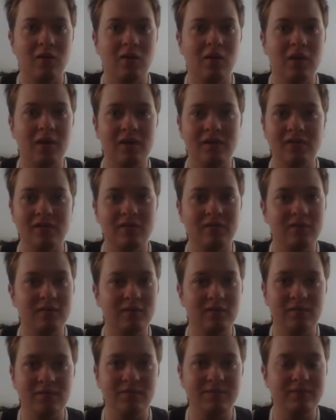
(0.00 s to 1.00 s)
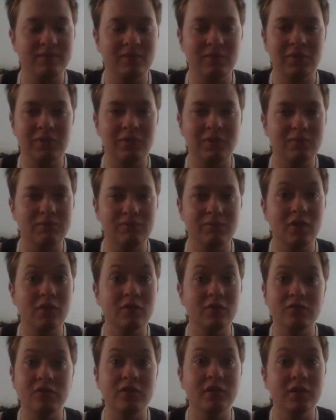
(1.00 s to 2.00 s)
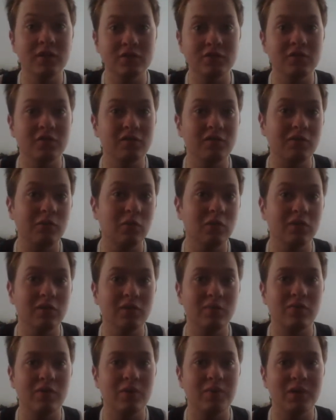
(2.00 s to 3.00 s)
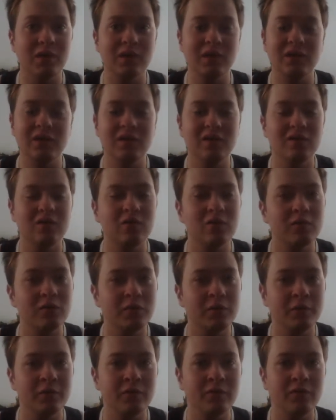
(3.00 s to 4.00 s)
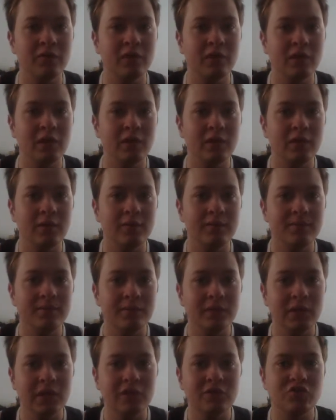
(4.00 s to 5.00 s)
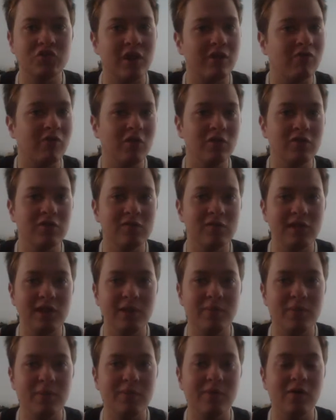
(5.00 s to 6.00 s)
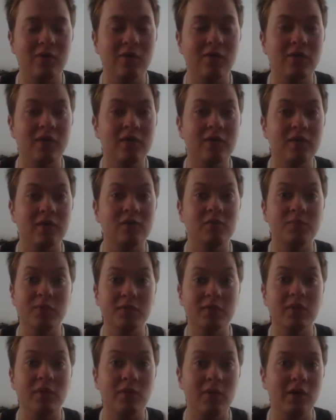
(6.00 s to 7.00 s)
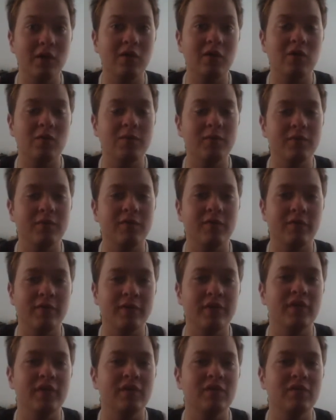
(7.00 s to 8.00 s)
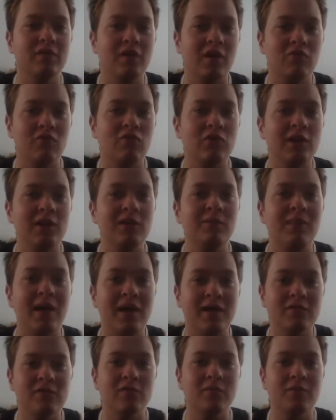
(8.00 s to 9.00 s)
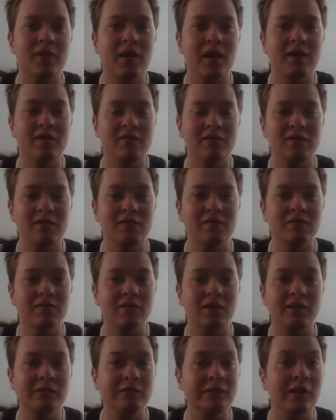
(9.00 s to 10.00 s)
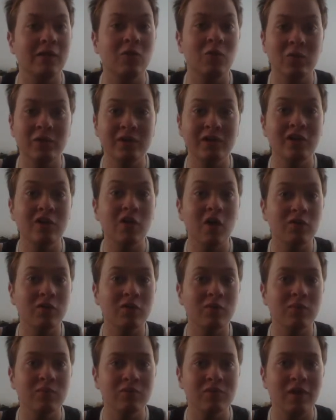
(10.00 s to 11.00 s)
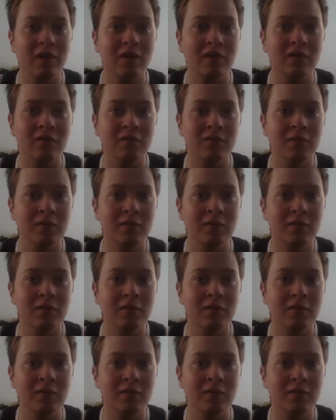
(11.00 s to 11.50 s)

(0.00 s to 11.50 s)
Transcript: and they should have won the Premier League, you know, it was Gerrard's slip among other things, but there were a couple of other things that really messed up their season and that only got them second.